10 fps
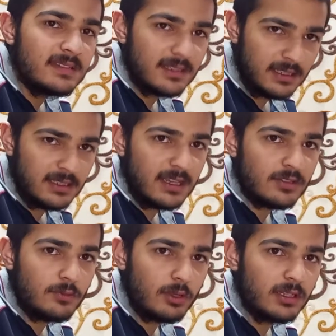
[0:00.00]
is in
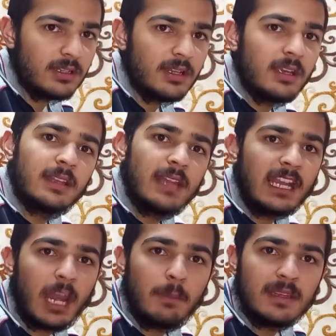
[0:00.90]
case of water,
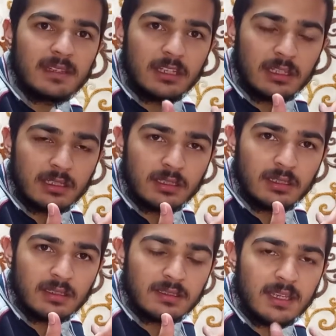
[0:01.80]
that can be
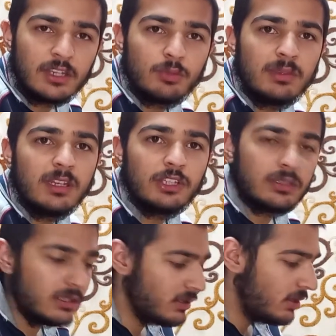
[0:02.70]
said to be a
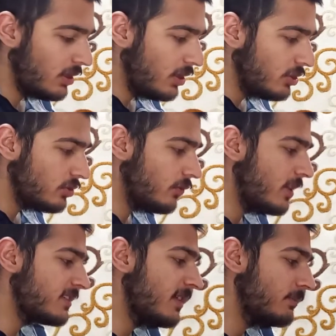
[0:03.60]
unit. So
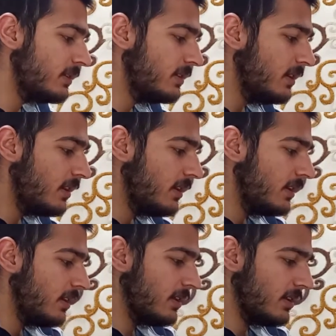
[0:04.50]
for example,
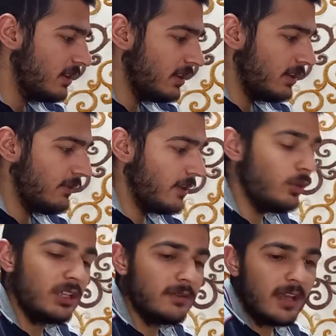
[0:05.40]
if I
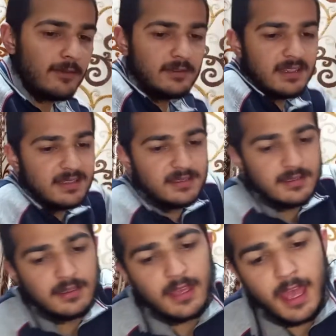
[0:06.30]
don't even have
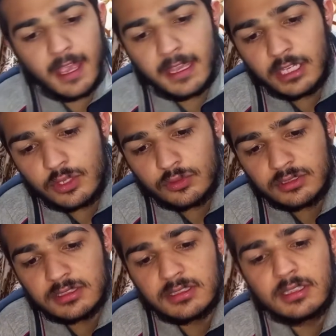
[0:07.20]
this, I can
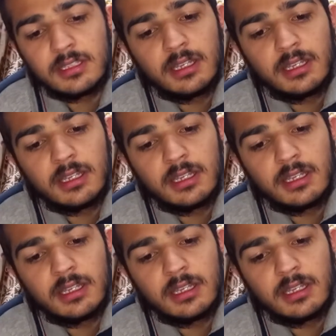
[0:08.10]
use